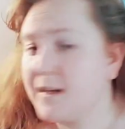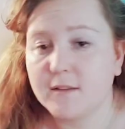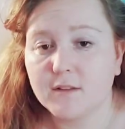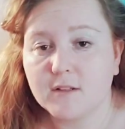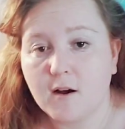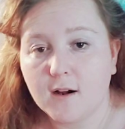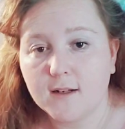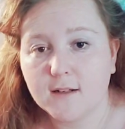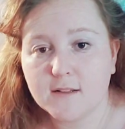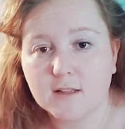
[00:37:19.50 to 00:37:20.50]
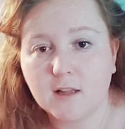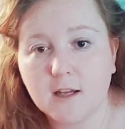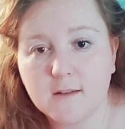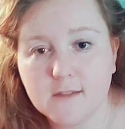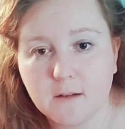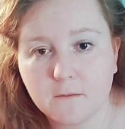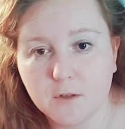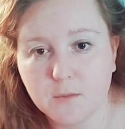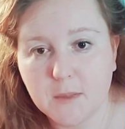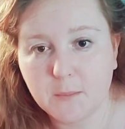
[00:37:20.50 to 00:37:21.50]
the audience loves it when
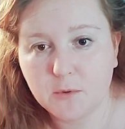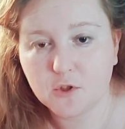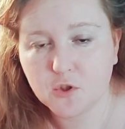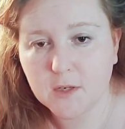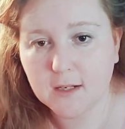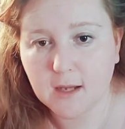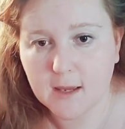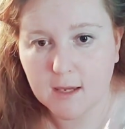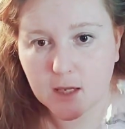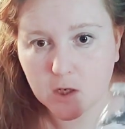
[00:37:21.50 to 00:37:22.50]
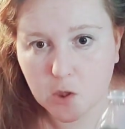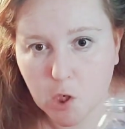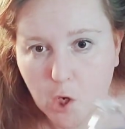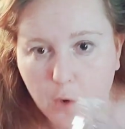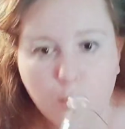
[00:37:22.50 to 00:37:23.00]
people drink, here you go.